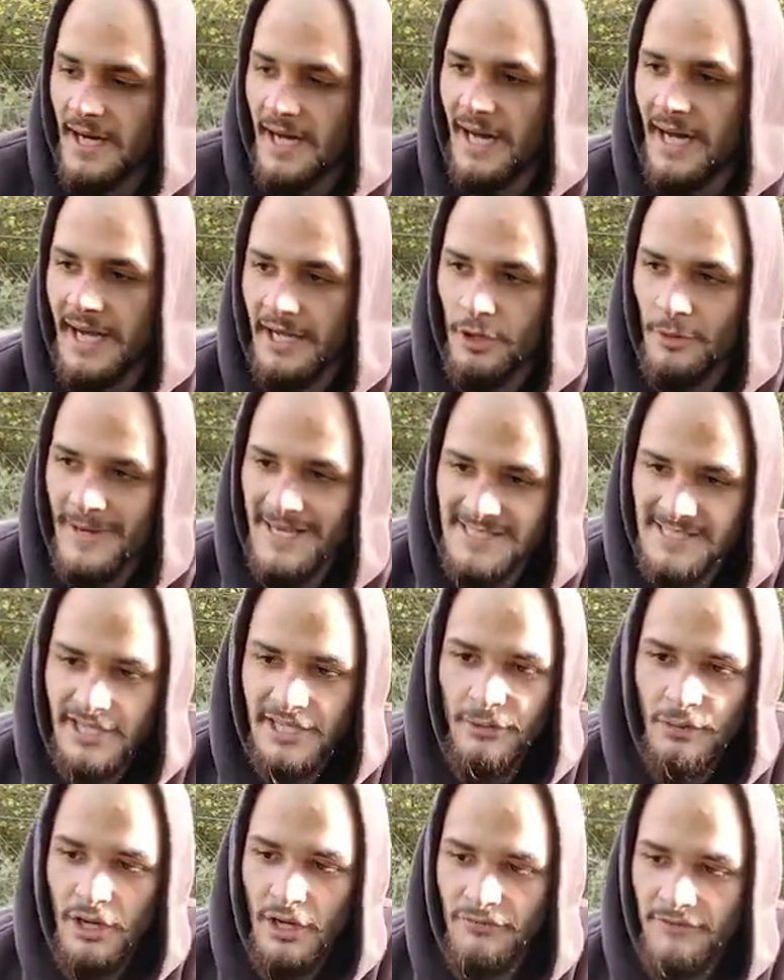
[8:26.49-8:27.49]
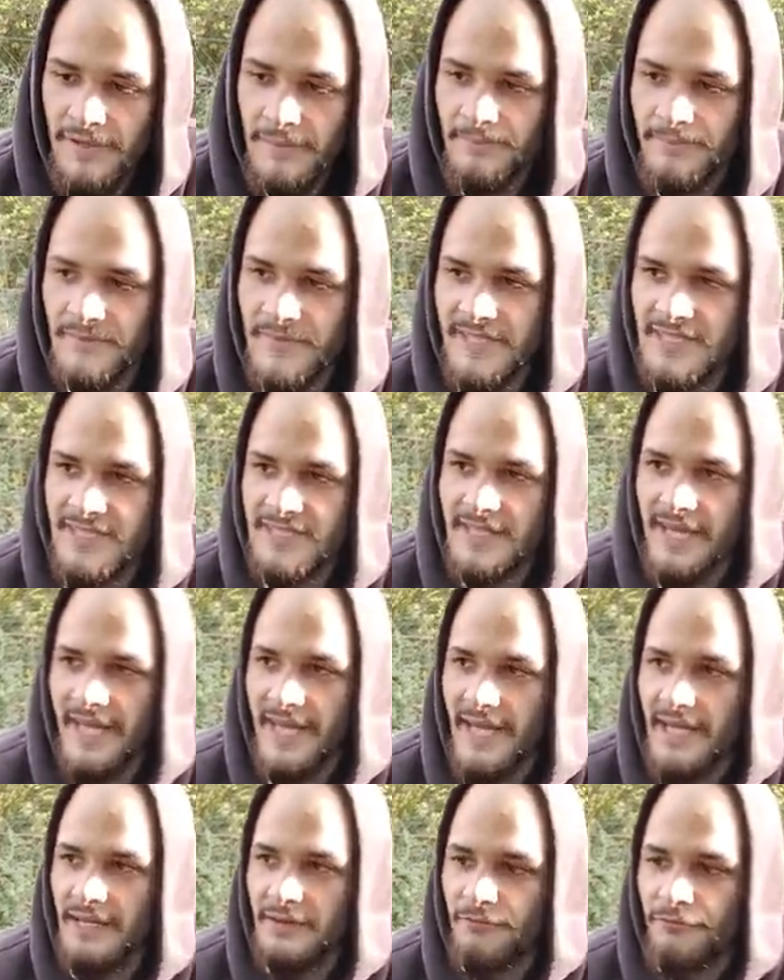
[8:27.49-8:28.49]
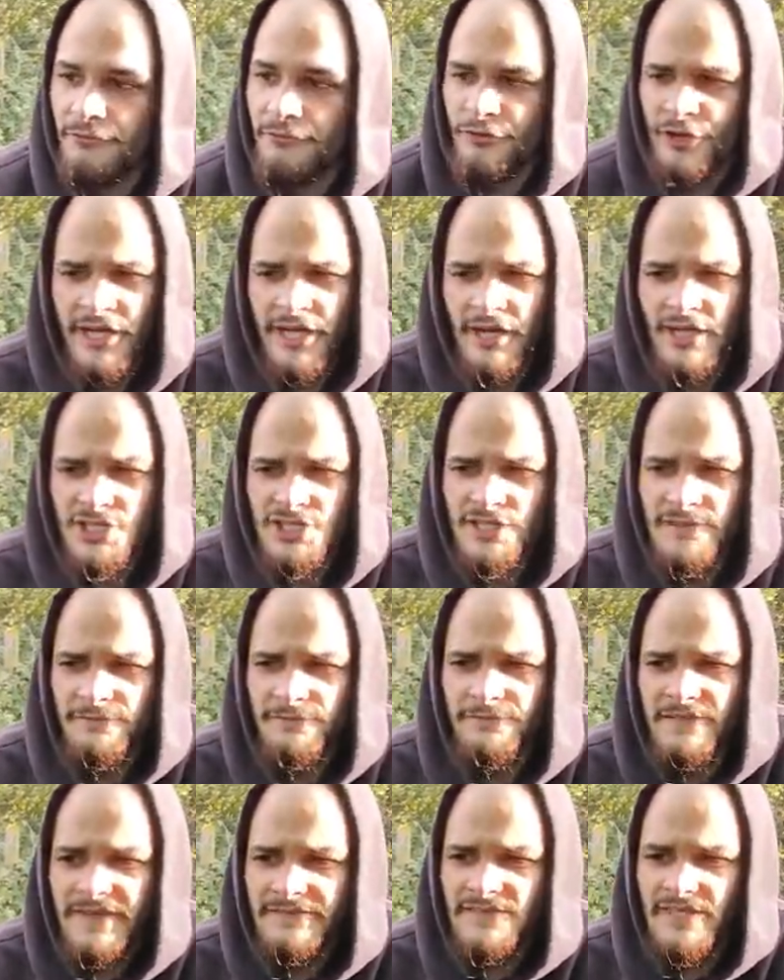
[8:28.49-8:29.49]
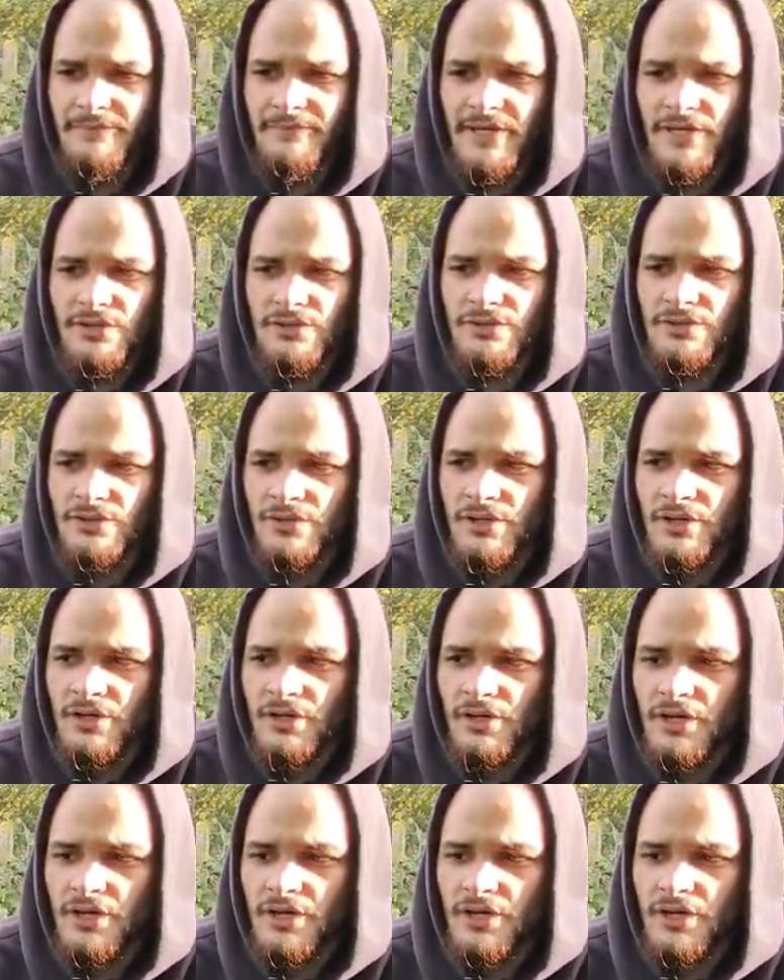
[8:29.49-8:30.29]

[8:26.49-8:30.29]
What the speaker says: I got my steering wheel off him. This is a 350mm